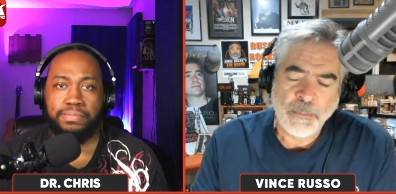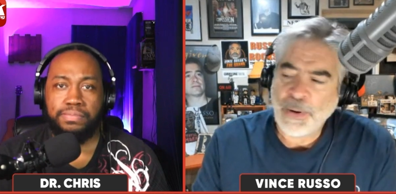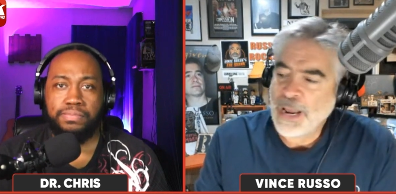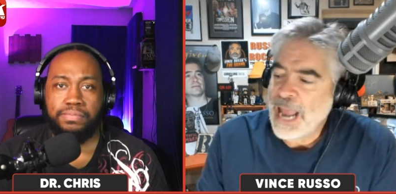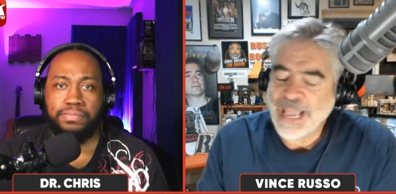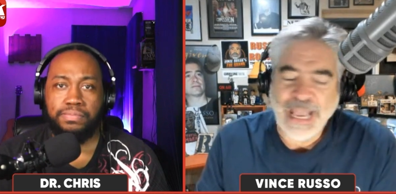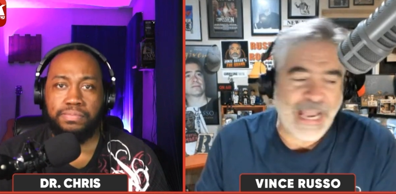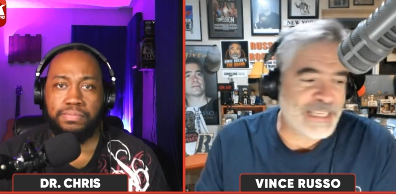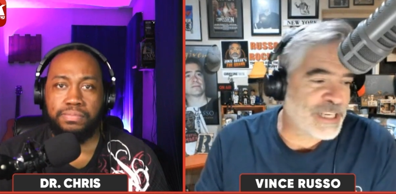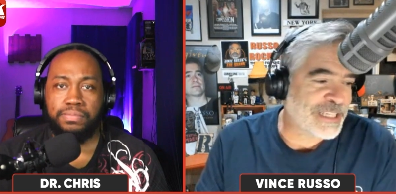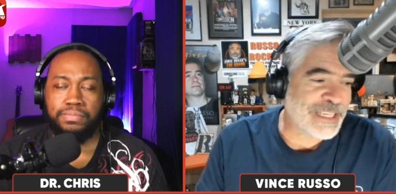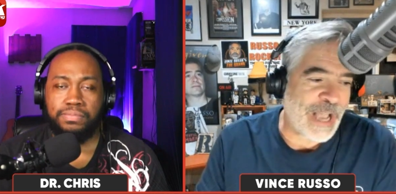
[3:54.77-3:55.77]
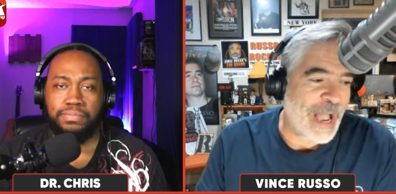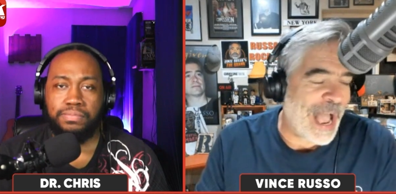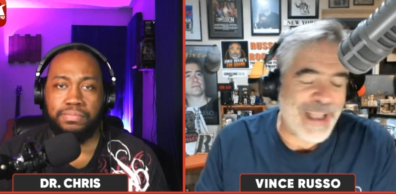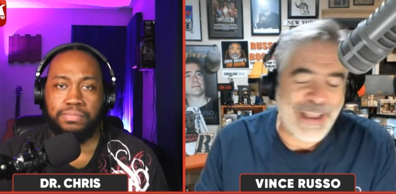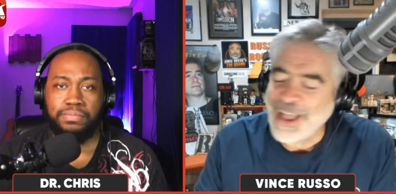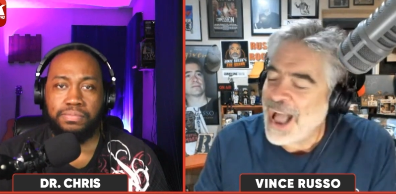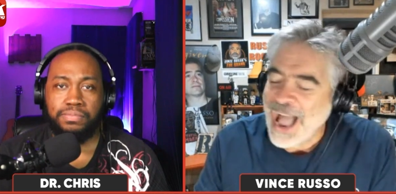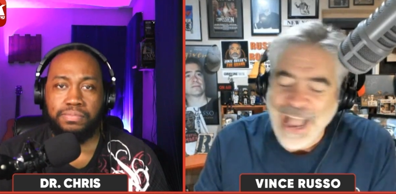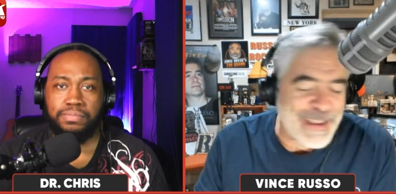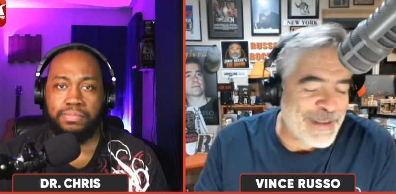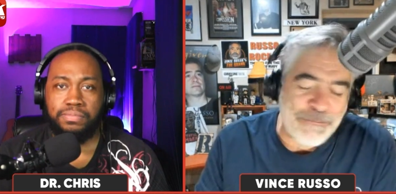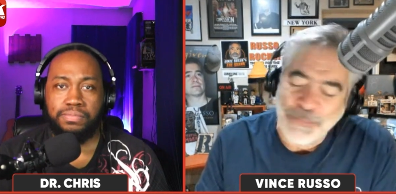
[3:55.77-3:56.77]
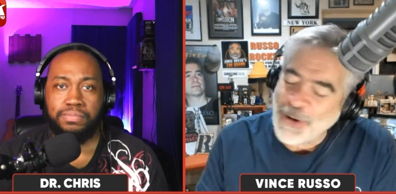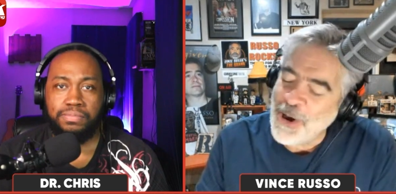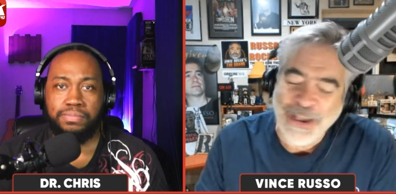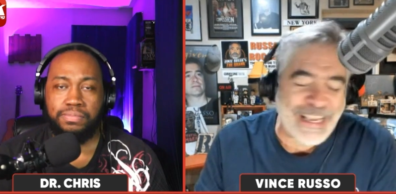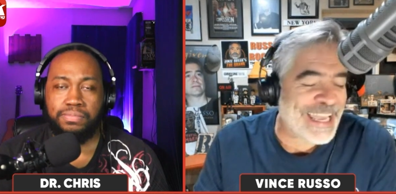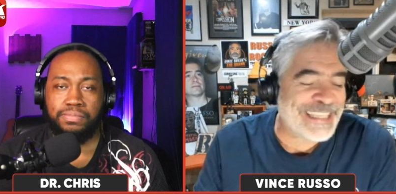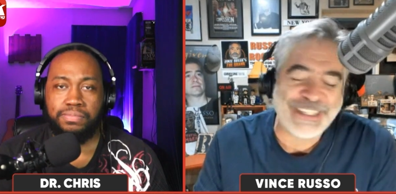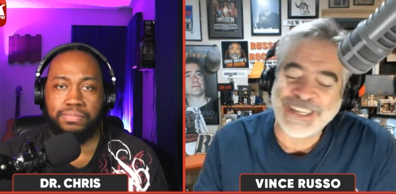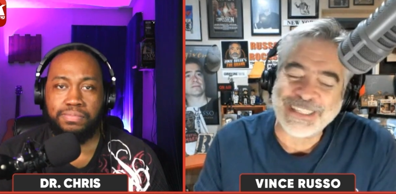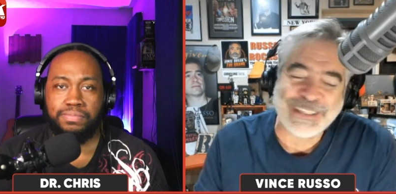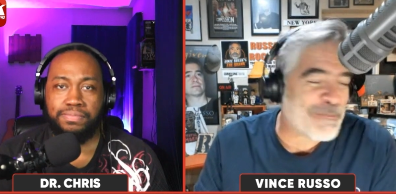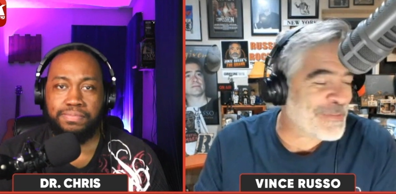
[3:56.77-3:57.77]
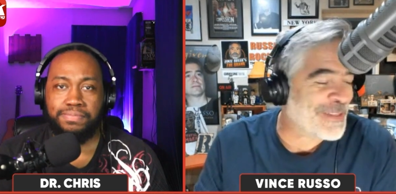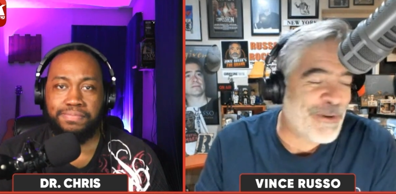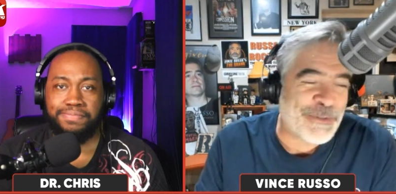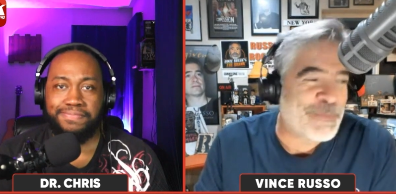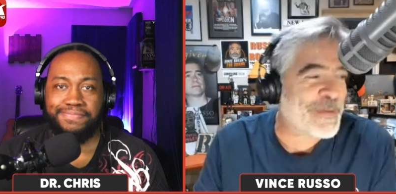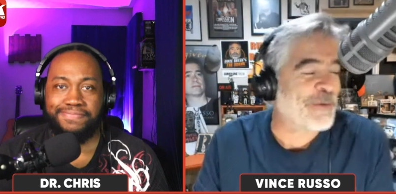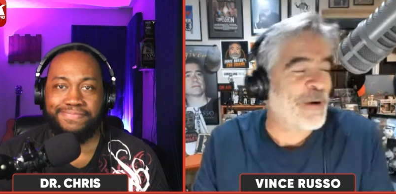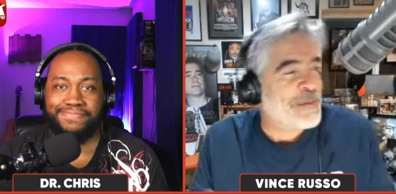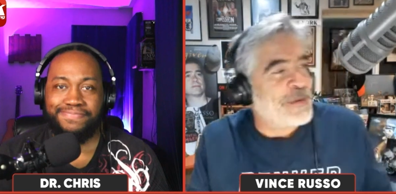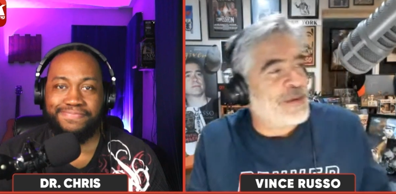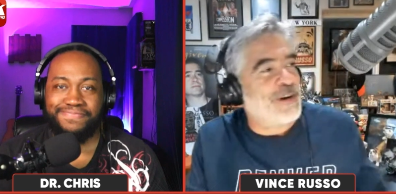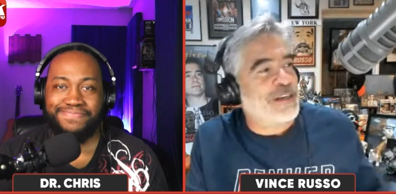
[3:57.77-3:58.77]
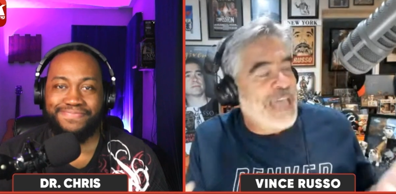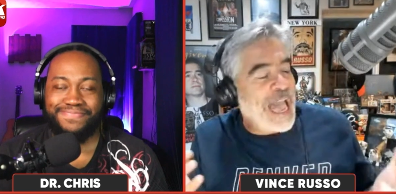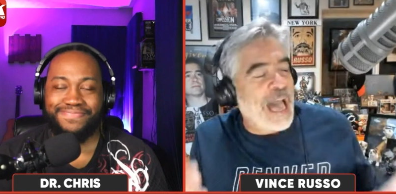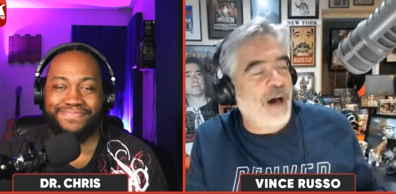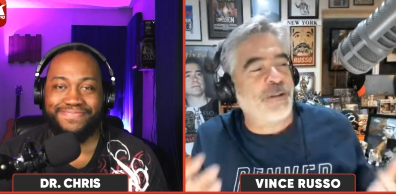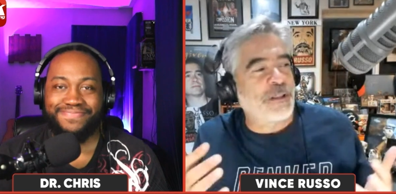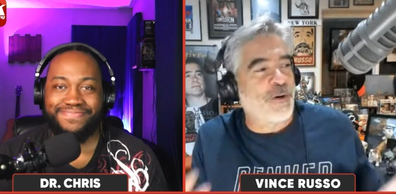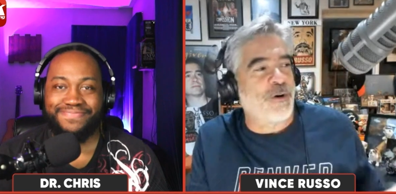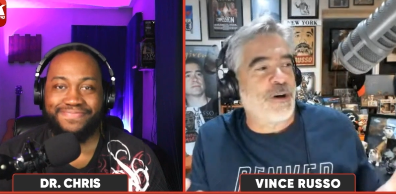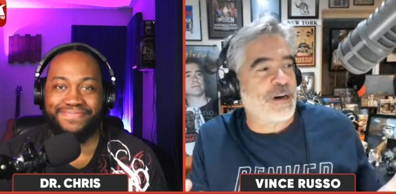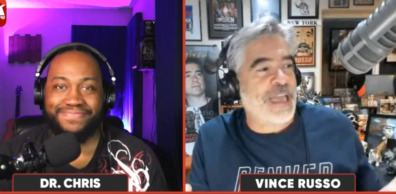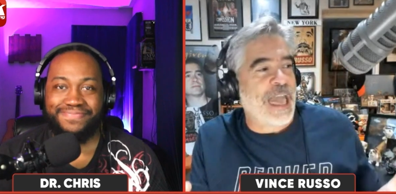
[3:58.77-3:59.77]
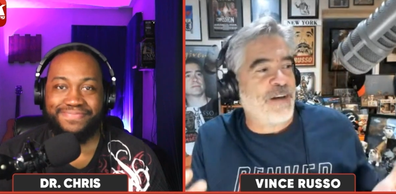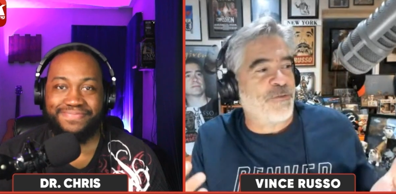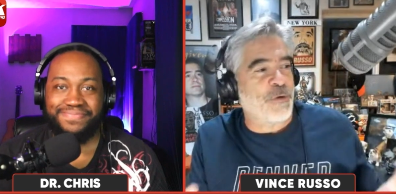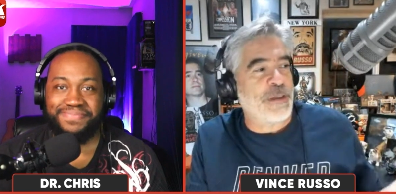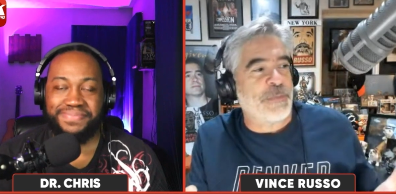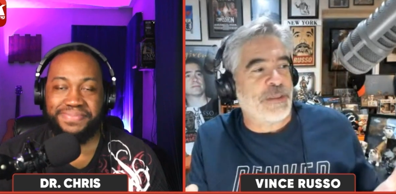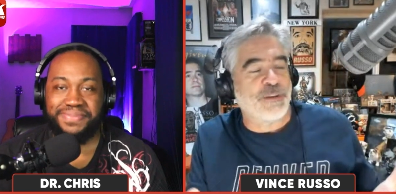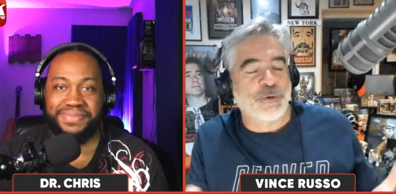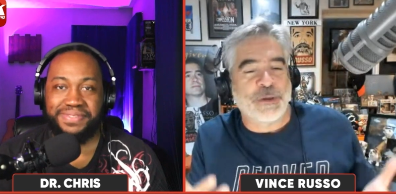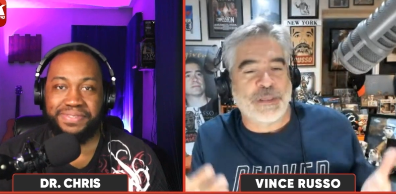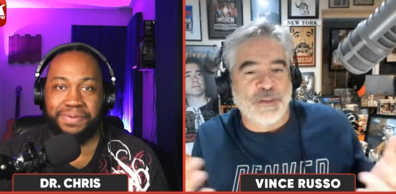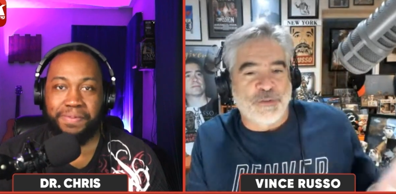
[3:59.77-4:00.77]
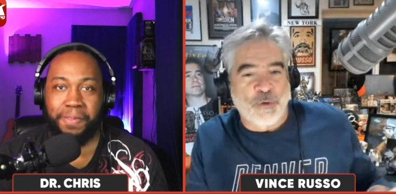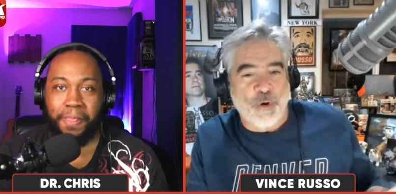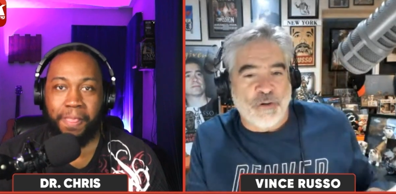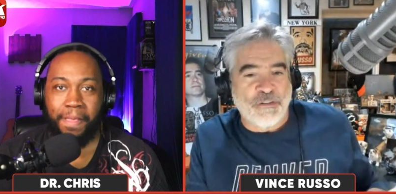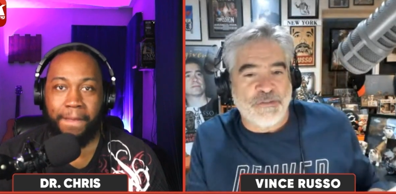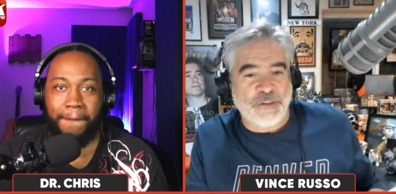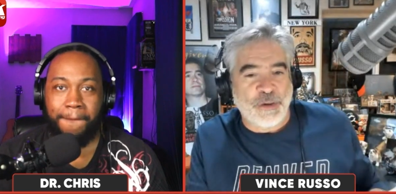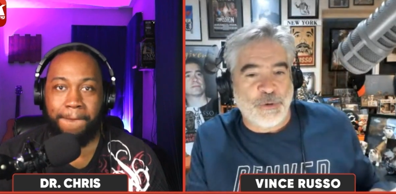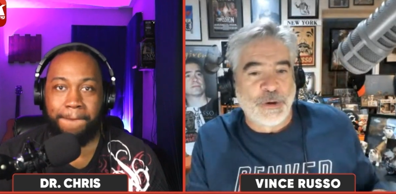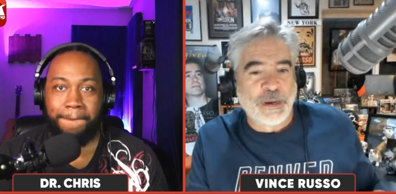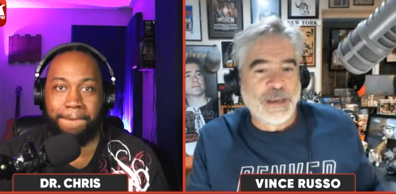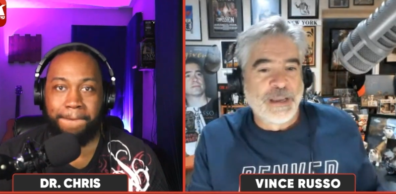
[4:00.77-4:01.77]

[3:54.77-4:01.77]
Speaker 1: But I, I just, I, I, bro, it just blows me away, because how long have we been doing the Raw review?